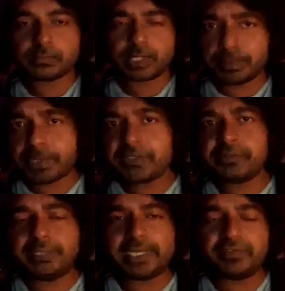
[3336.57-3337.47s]
Apart
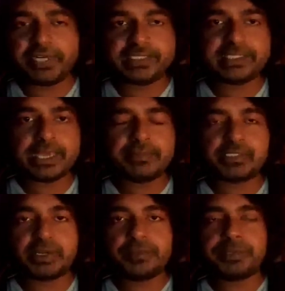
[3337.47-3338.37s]
from Netflix and
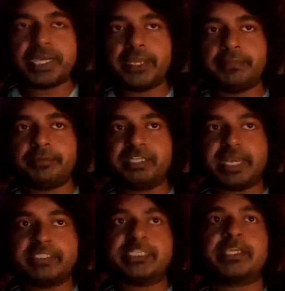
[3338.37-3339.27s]
Amazon Prime,
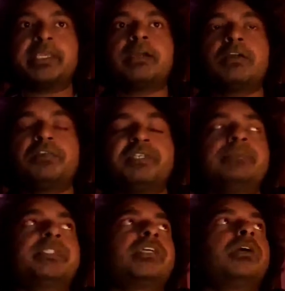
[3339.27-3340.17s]
try checking out
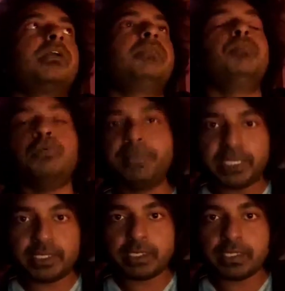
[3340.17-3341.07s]
films on
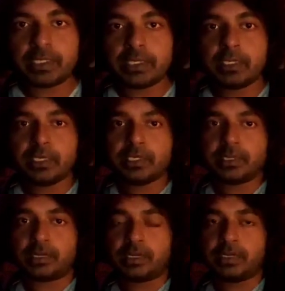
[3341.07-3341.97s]
Mubi.
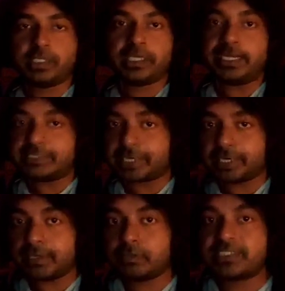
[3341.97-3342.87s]
Try
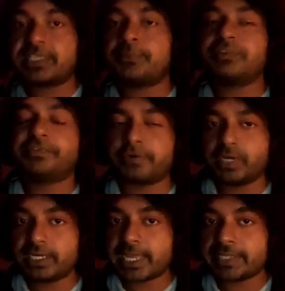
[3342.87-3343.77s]
checking out some of the
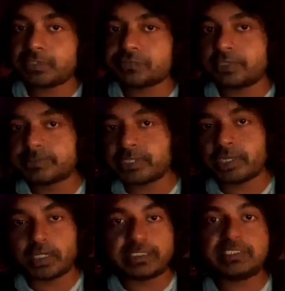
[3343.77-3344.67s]
foreign language films on
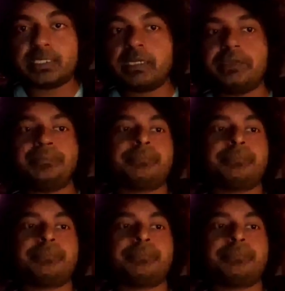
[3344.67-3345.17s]
Hotstar.